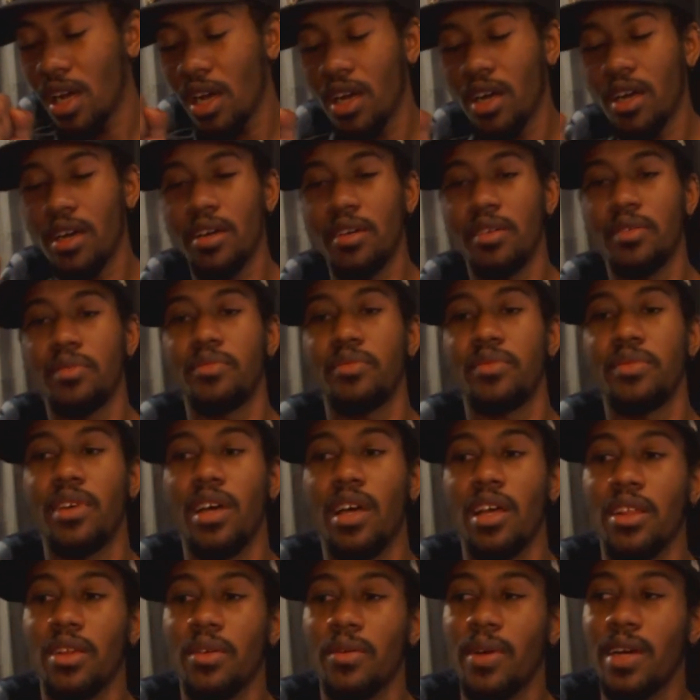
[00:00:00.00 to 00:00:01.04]
Um,
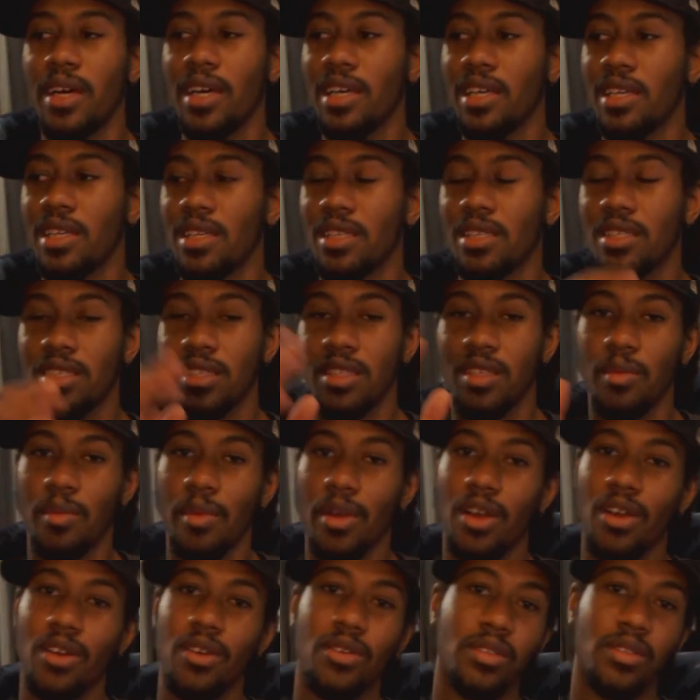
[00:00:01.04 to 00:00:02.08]
otherwise,
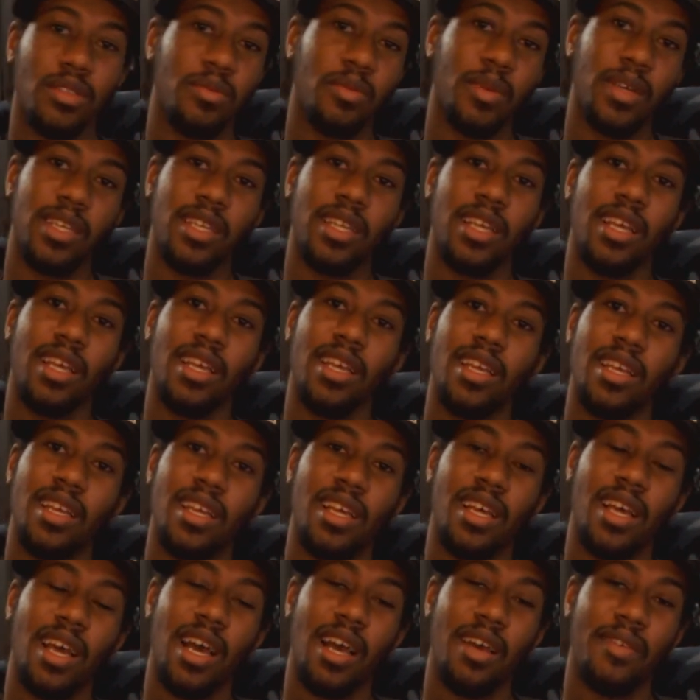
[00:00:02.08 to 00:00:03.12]
tomorrow is Monday,
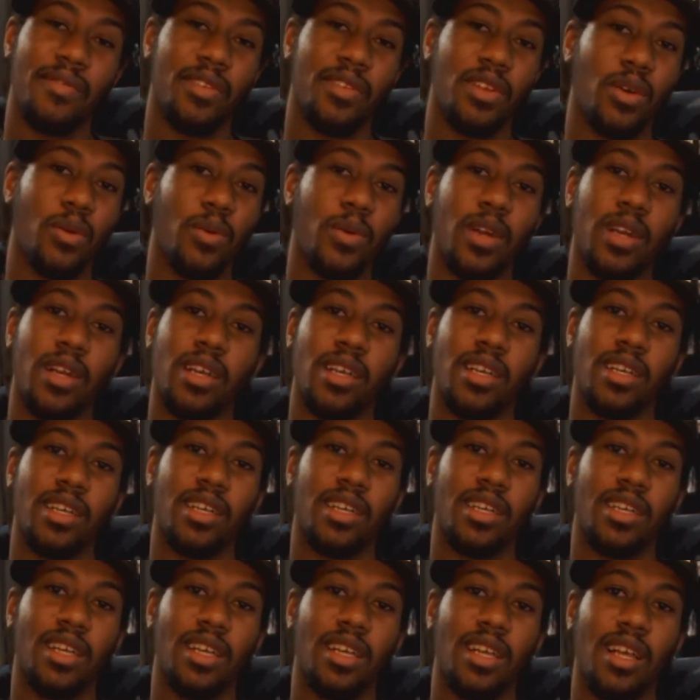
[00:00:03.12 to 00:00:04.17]
I have no work,
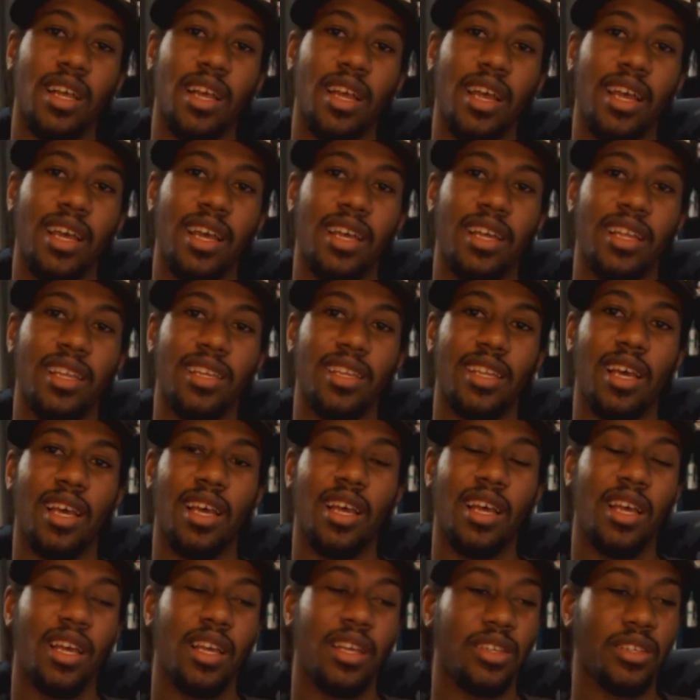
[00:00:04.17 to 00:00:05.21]
and
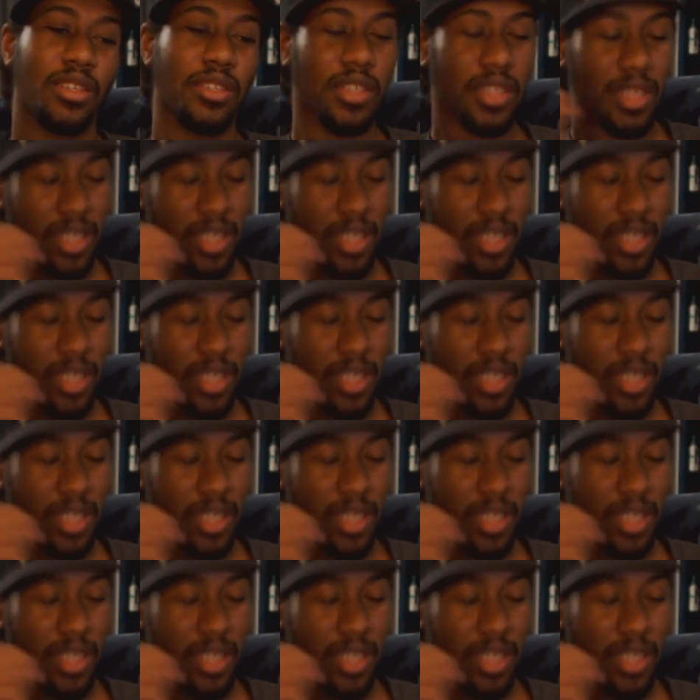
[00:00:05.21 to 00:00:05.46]
you